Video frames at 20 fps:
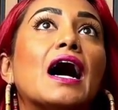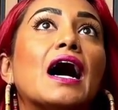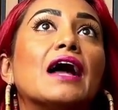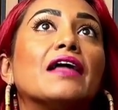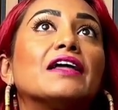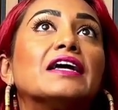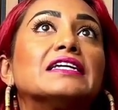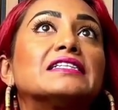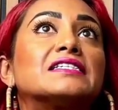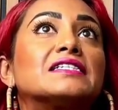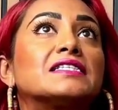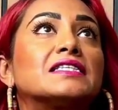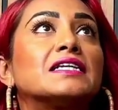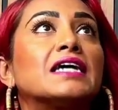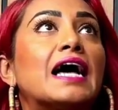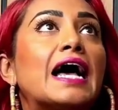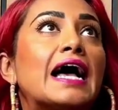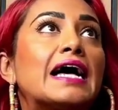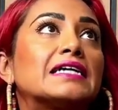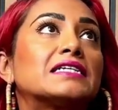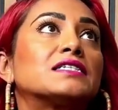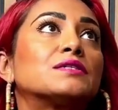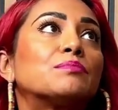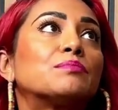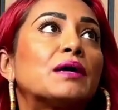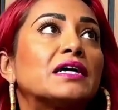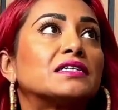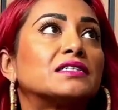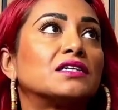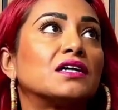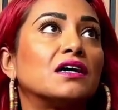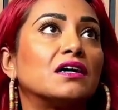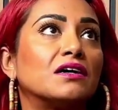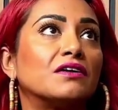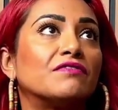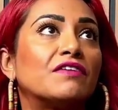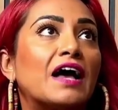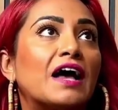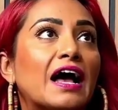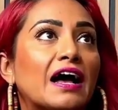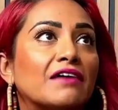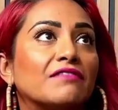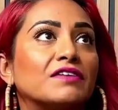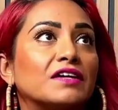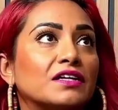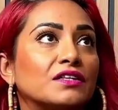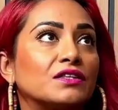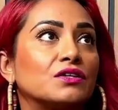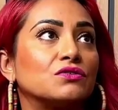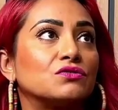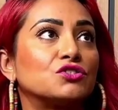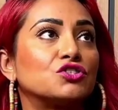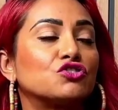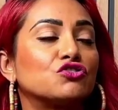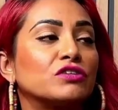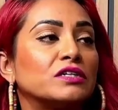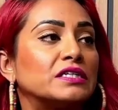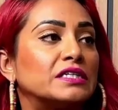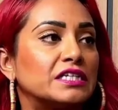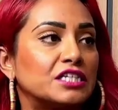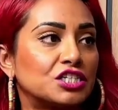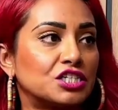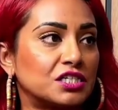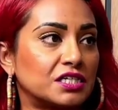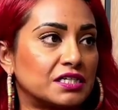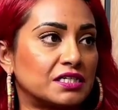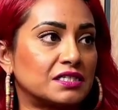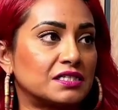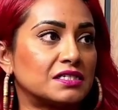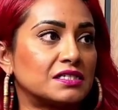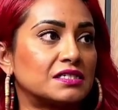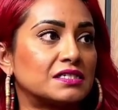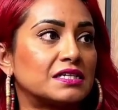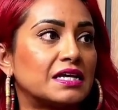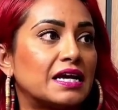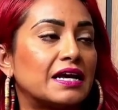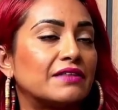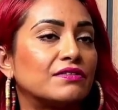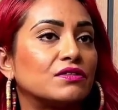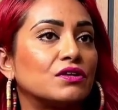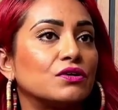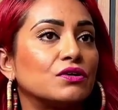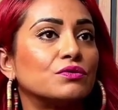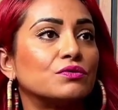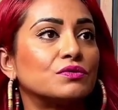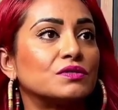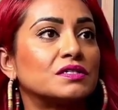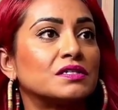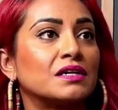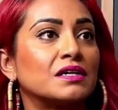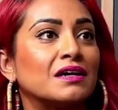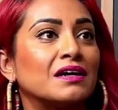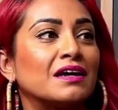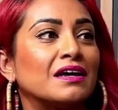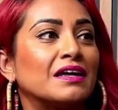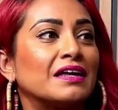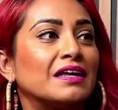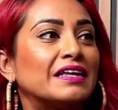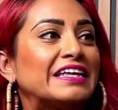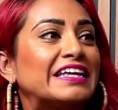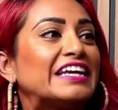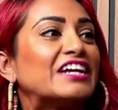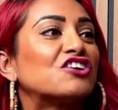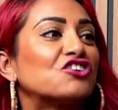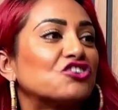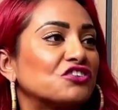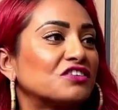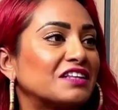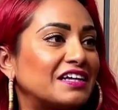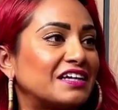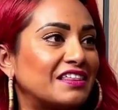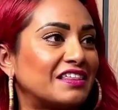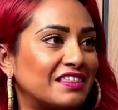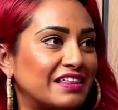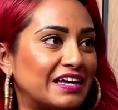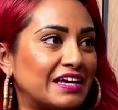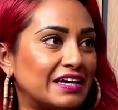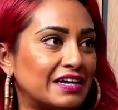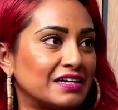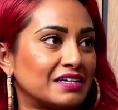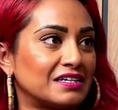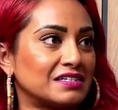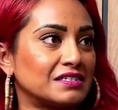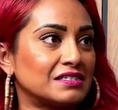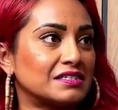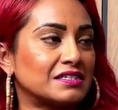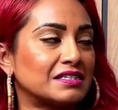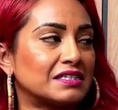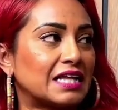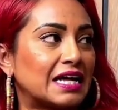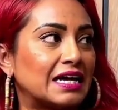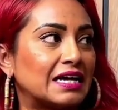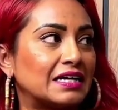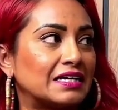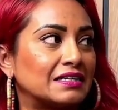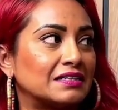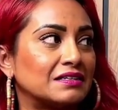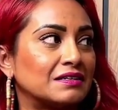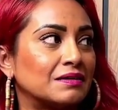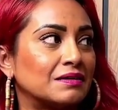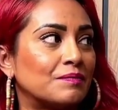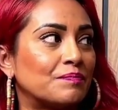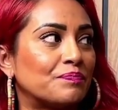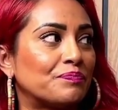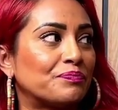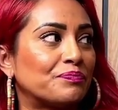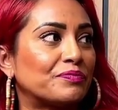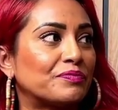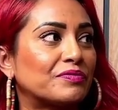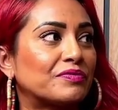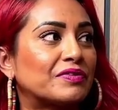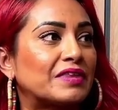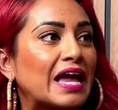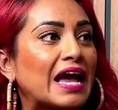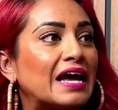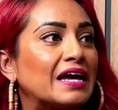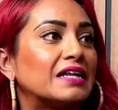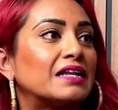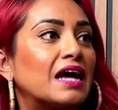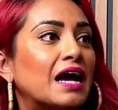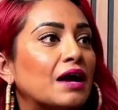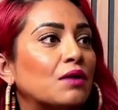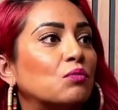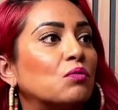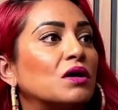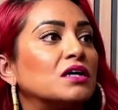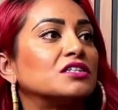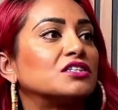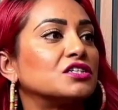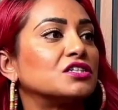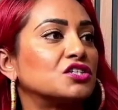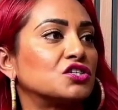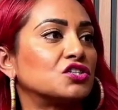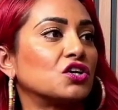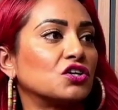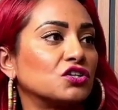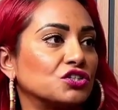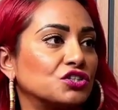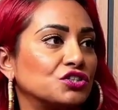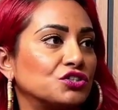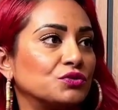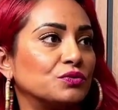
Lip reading: it's the aspect of having those traditions and those yearly things that I want to start to